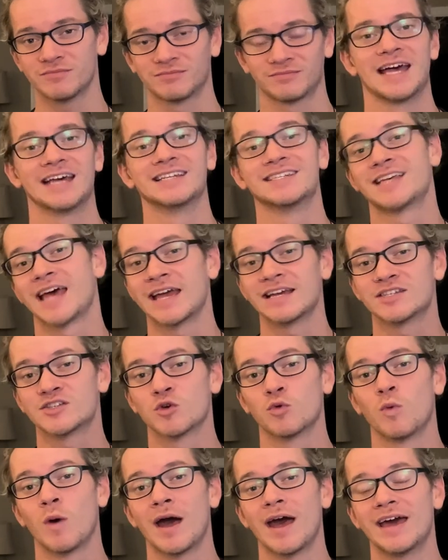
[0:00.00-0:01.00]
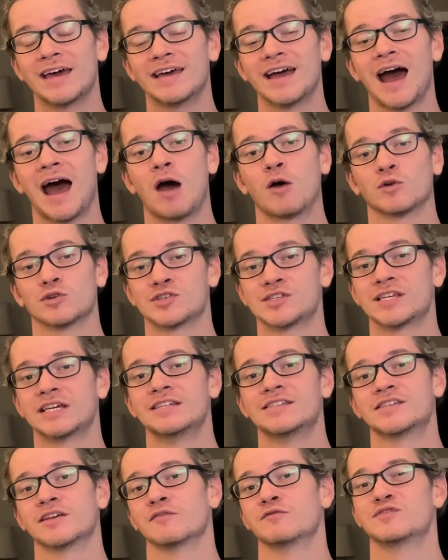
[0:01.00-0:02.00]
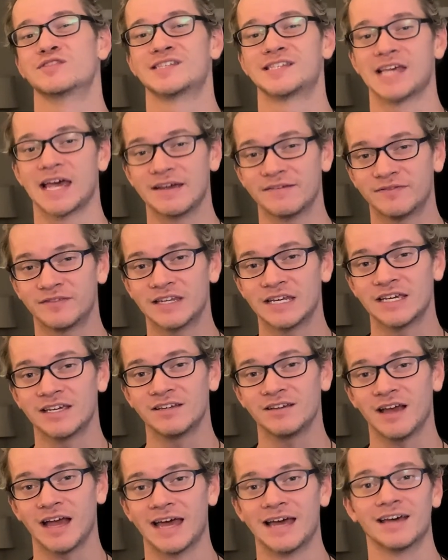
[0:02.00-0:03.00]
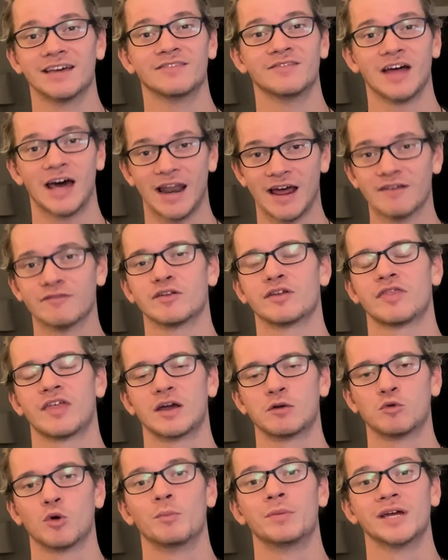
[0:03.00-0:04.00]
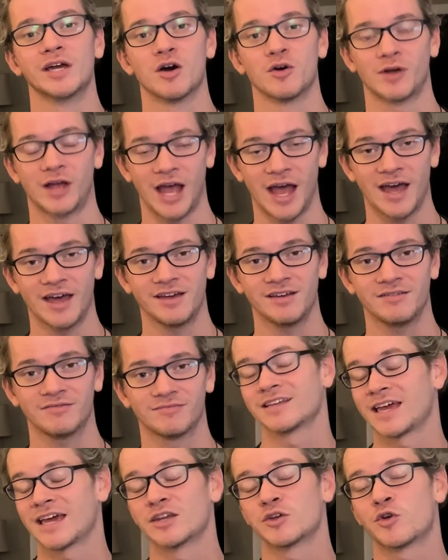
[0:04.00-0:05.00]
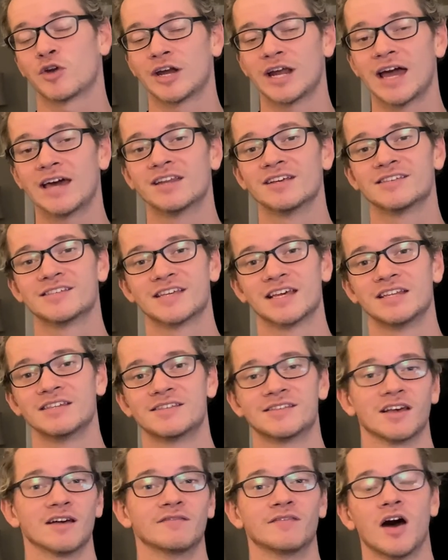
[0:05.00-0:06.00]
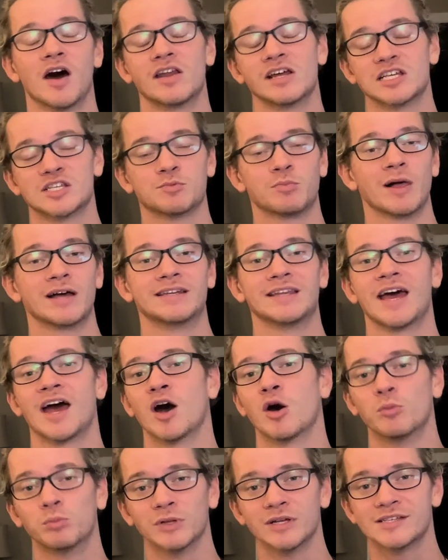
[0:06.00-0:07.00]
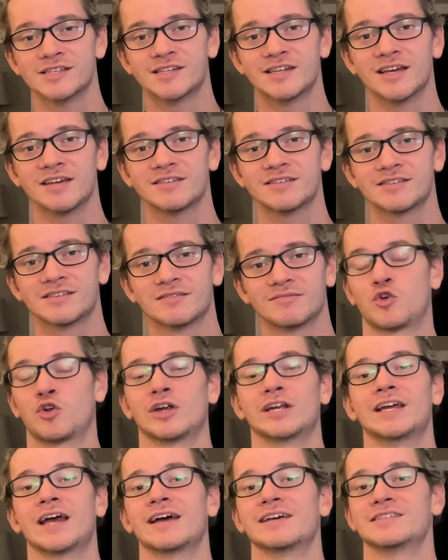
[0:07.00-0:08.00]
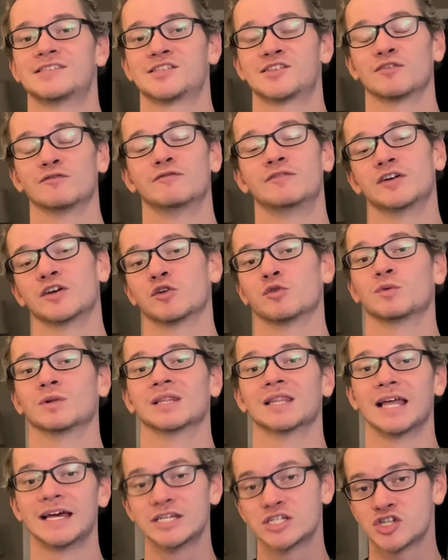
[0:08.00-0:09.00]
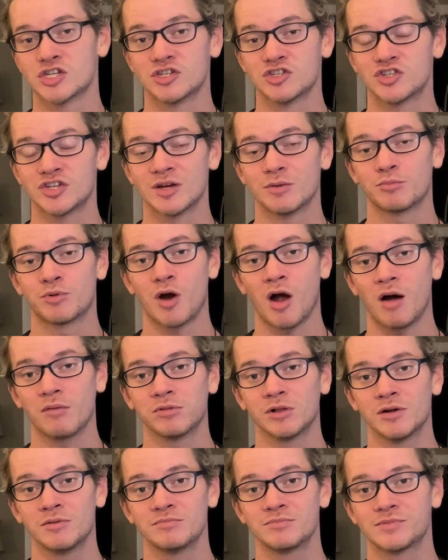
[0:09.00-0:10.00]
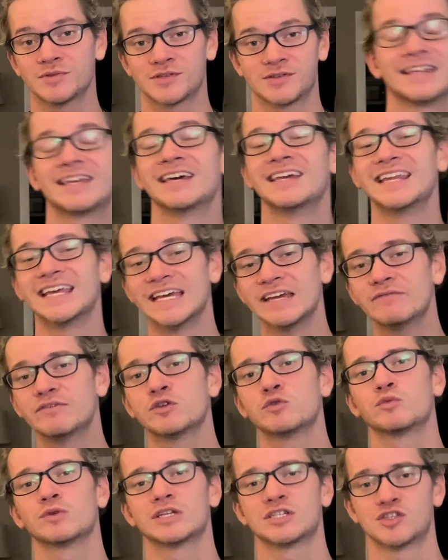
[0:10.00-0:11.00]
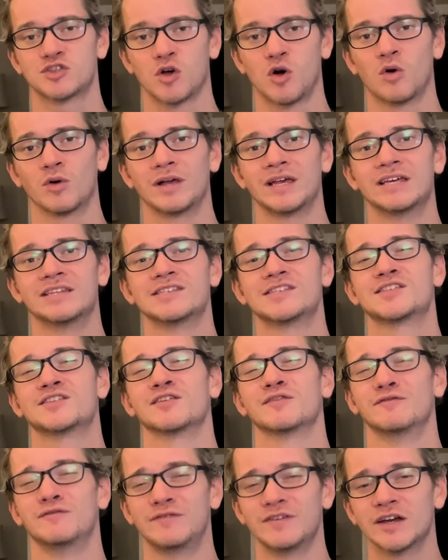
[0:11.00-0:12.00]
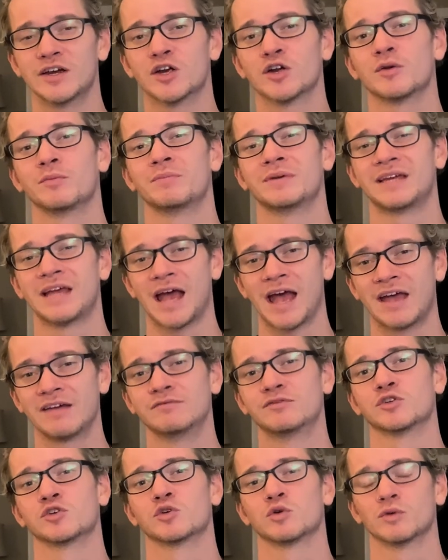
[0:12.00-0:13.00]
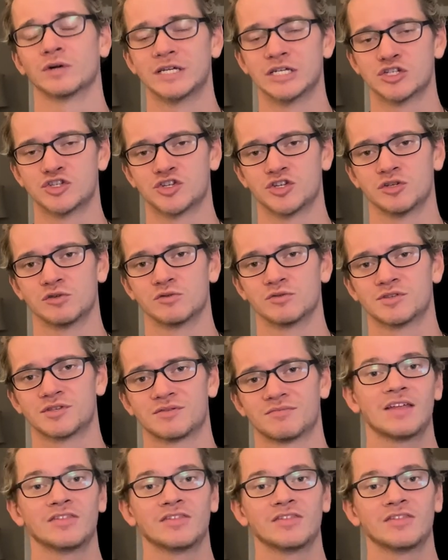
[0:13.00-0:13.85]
It takes away our sense of safety and that everything will be okay, can create a sense of unexplained helplessness, create severe relationship problems, can even result in severe behavioral issues.